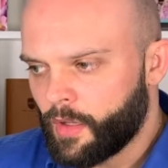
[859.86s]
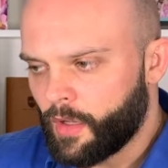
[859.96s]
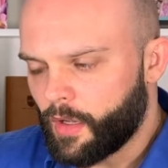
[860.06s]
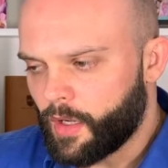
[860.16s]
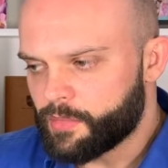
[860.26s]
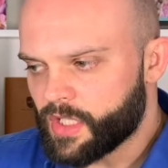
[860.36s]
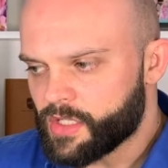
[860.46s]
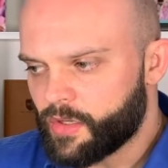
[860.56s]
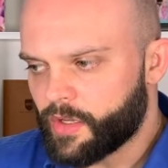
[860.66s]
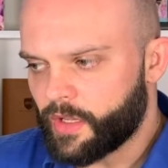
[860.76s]
I'm
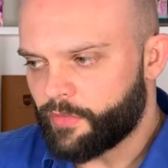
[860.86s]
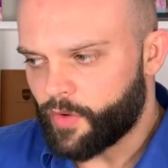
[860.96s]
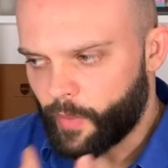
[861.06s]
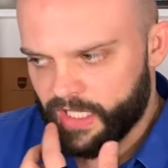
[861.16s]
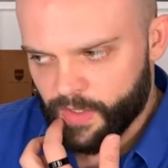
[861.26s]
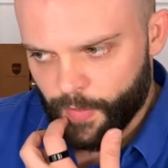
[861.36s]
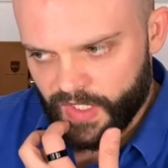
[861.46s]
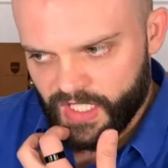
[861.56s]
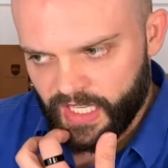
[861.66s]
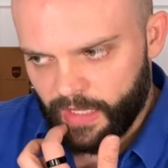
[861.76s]
just looking for a way to
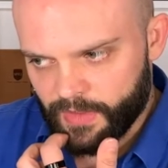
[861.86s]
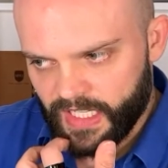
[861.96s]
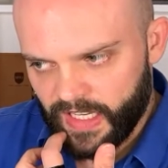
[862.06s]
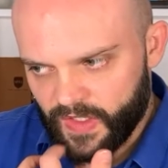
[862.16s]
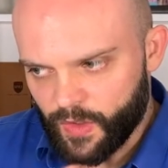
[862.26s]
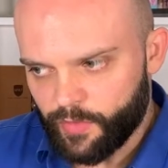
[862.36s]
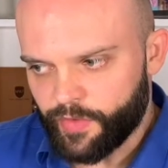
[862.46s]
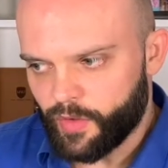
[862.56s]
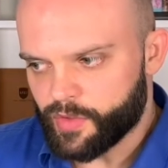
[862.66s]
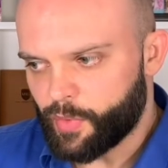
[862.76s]
bridge the gap to get new
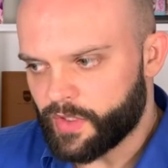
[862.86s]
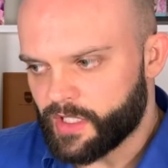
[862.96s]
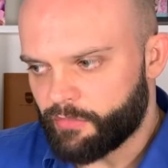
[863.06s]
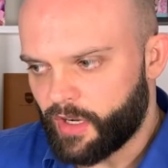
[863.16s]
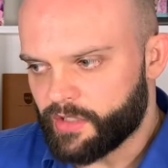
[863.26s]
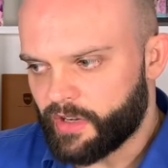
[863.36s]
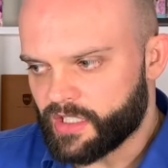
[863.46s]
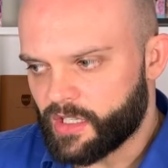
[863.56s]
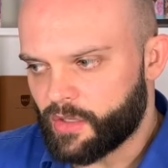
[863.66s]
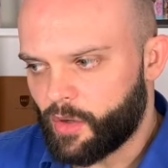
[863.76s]
folks pointed in the right
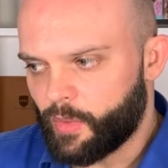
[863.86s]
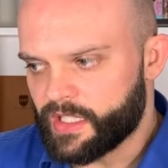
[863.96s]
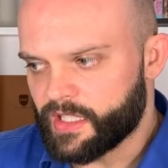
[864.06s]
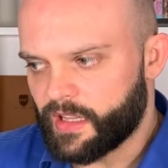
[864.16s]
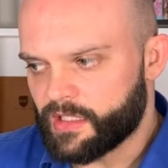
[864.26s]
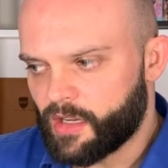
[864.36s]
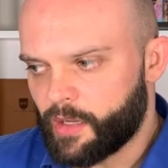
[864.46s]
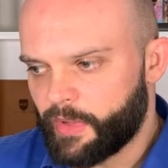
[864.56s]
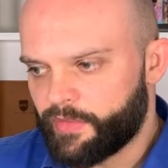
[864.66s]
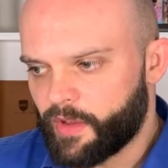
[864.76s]
direction and not wasting their
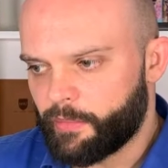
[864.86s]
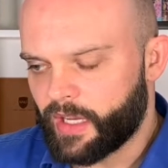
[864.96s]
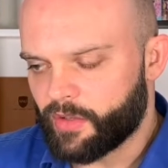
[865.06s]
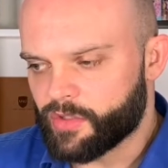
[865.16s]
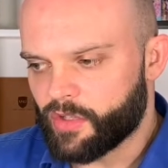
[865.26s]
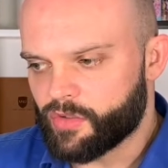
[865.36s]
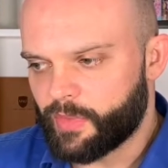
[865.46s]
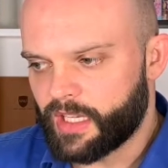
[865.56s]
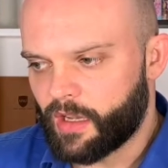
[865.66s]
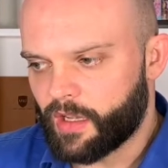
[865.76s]
time, effort and money on social
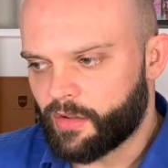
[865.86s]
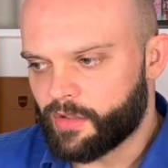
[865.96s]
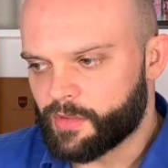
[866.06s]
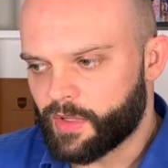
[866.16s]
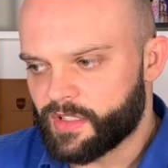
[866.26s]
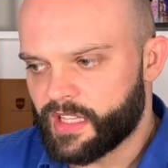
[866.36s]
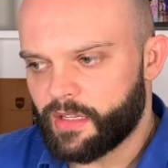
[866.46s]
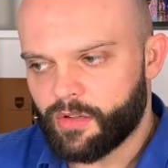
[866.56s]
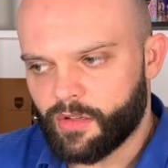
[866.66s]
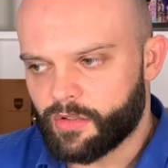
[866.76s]
media icons because they
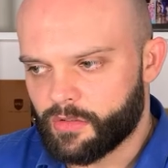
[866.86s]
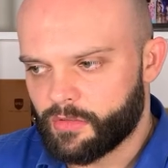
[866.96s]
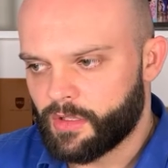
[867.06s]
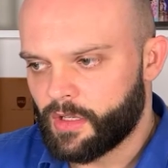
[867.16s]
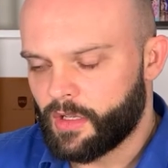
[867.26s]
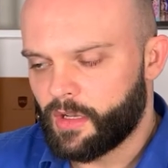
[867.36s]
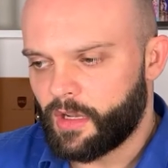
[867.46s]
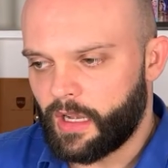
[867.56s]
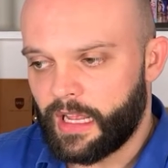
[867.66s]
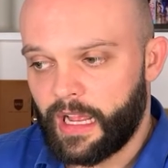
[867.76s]
look good.
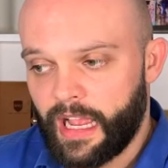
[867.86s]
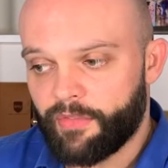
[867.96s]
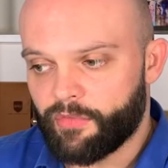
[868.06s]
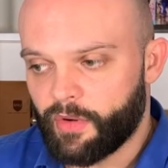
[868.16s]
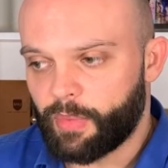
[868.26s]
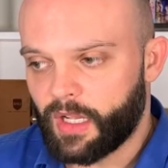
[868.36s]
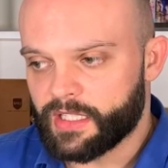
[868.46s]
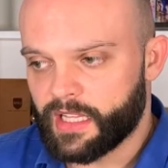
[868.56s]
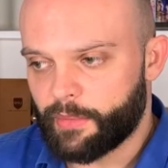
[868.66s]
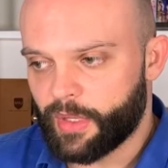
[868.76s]
I haven't
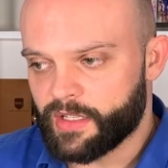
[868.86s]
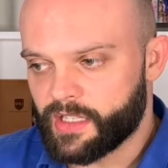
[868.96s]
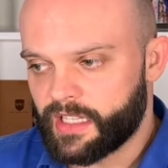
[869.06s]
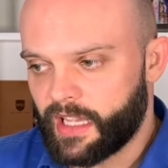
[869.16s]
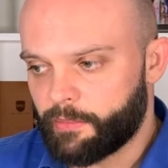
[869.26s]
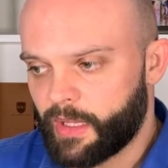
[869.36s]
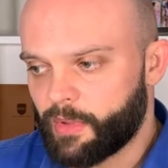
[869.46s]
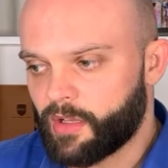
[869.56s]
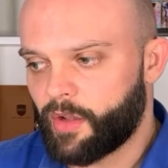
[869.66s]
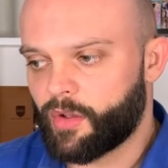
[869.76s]
replied to that person yet.
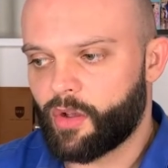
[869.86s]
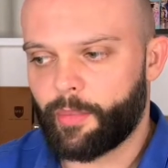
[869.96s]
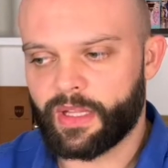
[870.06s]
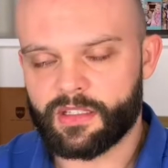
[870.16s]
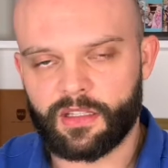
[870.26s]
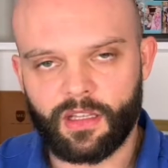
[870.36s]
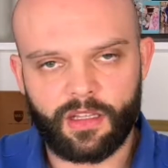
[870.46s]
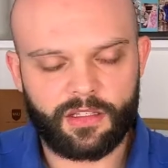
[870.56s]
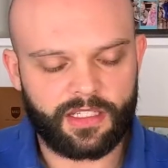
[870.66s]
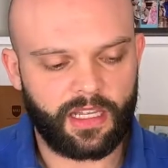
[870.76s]
Maybe I'll go and comment
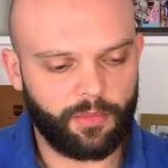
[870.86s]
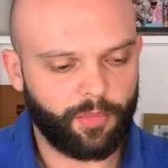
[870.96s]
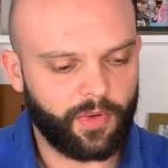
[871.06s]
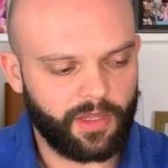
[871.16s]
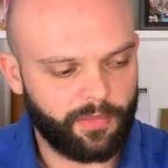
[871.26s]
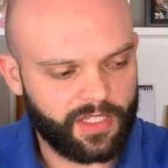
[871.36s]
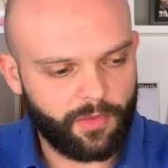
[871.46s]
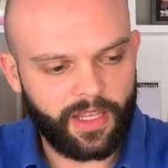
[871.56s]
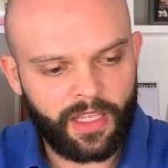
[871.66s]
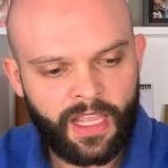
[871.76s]
and say, point them this
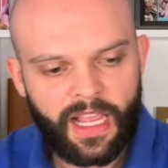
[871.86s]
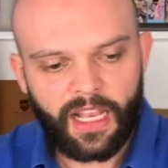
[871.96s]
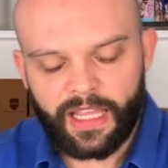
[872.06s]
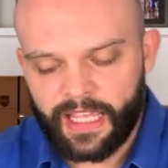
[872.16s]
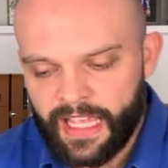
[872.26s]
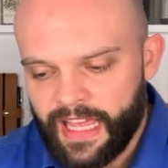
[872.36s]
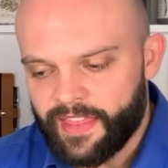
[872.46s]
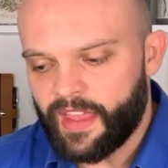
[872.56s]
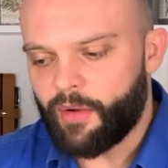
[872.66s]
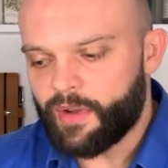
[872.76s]
way. Like,
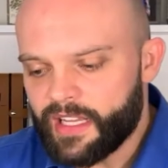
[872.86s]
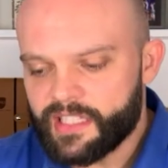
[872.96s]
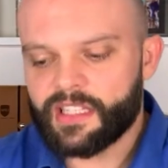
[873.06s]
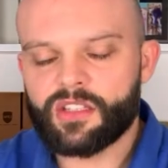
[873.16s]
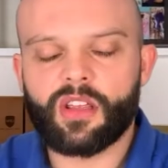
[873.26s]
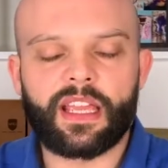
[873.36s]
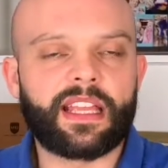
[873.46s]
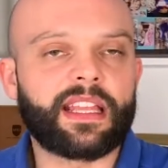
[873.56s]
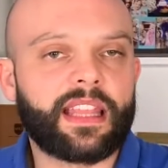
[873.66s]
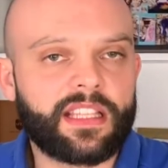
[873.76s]
there is
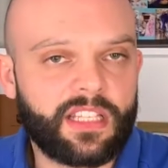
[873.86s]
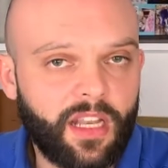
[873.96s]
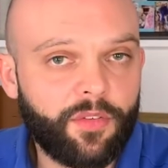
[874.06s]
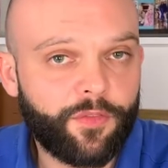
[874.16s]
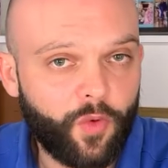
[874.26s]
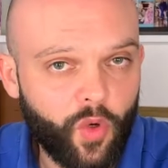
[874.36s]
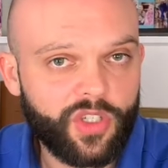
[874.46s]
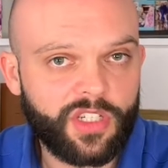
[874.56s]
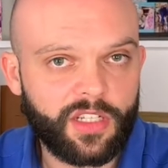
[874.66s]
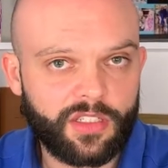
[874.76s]
there's an
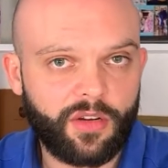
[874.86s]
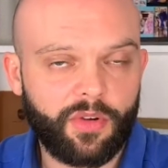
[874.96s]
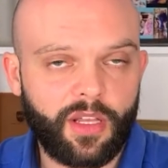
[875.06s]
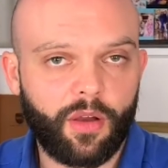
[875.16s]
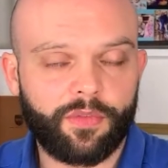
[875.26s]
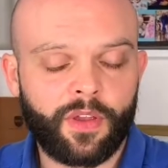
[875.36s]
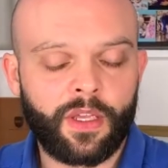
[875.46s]
unfortunate degree of,